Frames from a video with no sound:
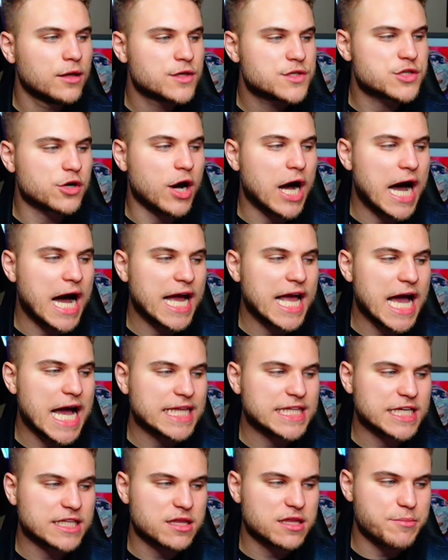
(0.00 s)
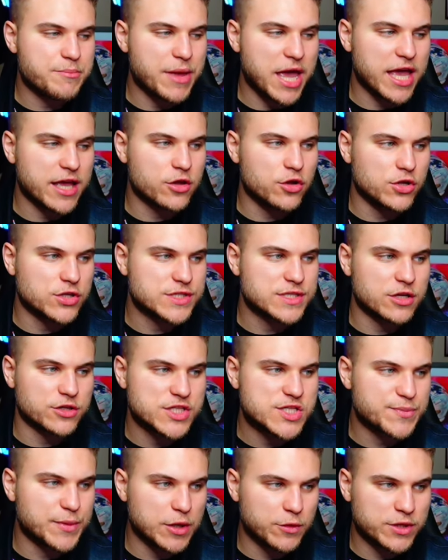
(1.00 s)
So I think the Bengals, they'll
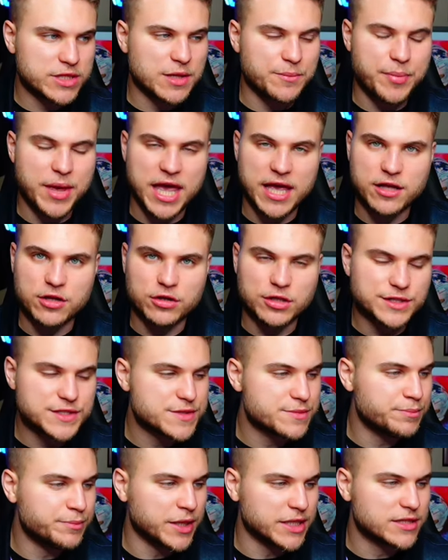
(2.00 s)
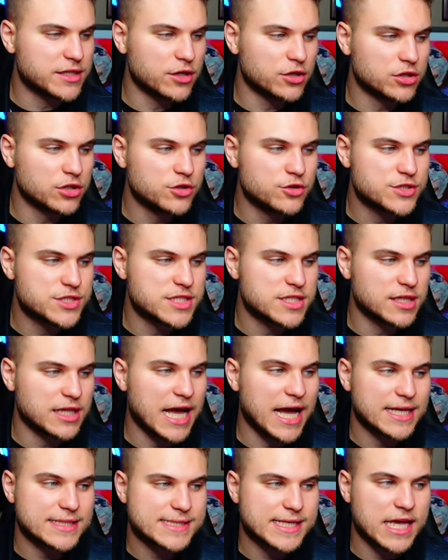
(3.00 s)
split with the Bengals, but they'll lose the
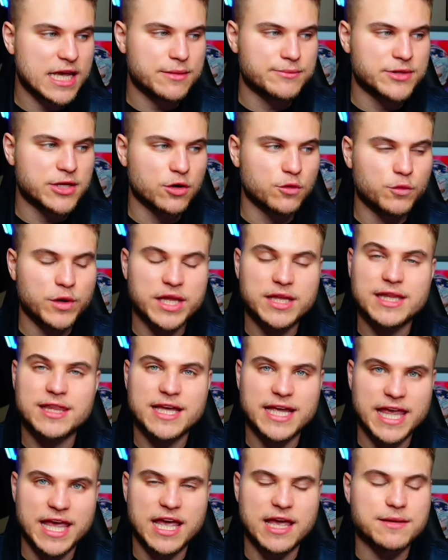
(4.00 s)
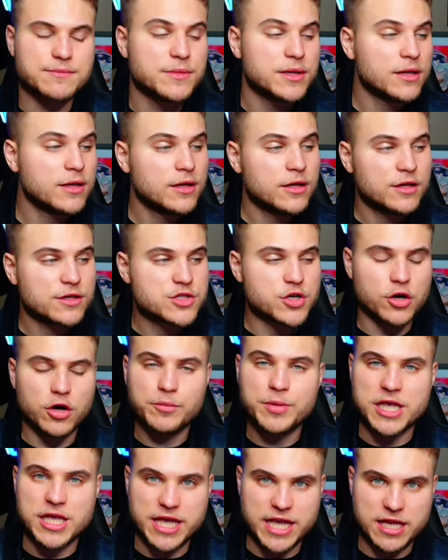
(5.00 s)
last game, they'll win the game. So it'll
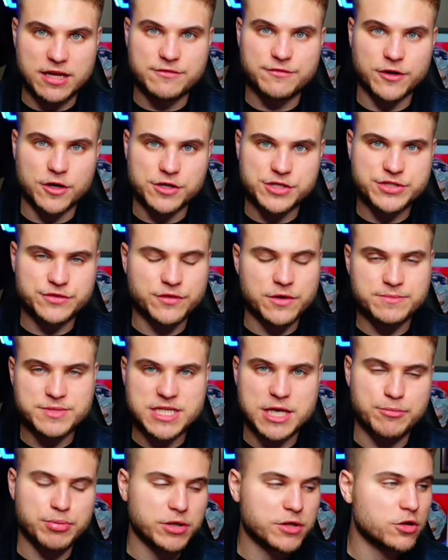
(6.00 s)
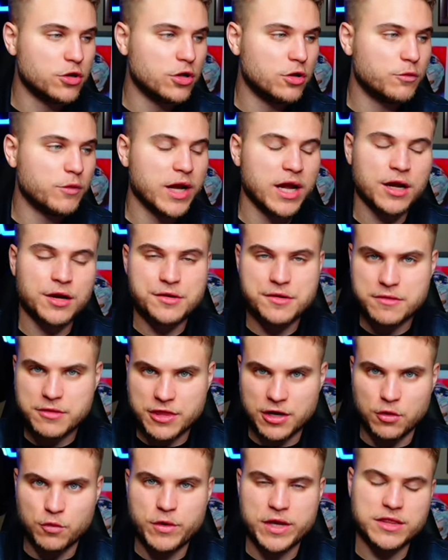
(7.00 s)
be inverse from typical, where
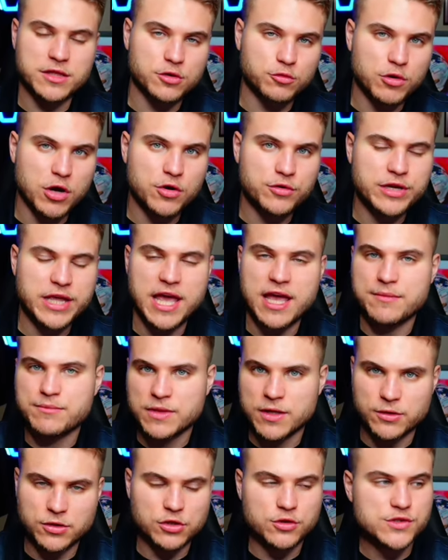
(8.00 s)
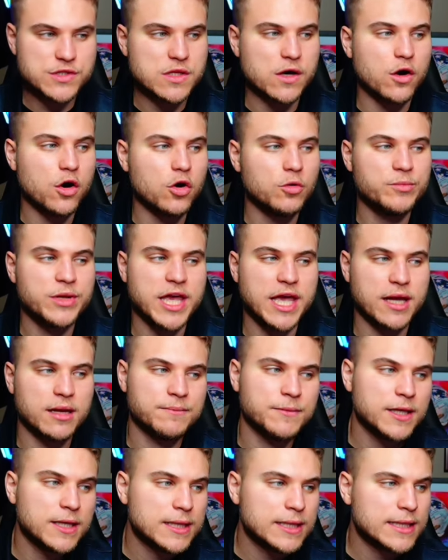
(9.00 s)
they'll win the road game, they'll lose the home game.